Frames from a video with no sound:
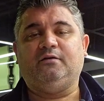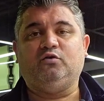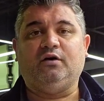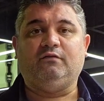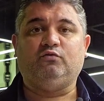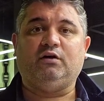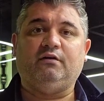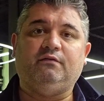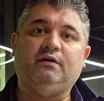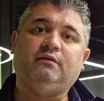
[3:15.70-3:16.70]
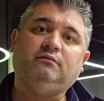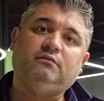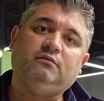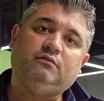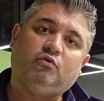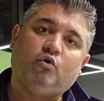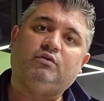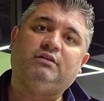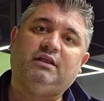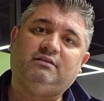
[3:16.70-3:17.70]
You have to have a
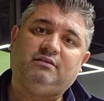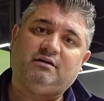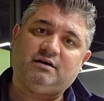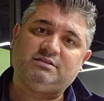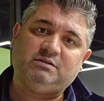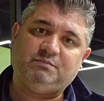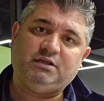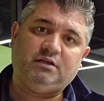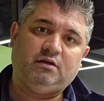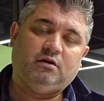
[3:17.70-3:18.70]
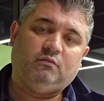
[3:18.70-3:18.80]
coordinated RCP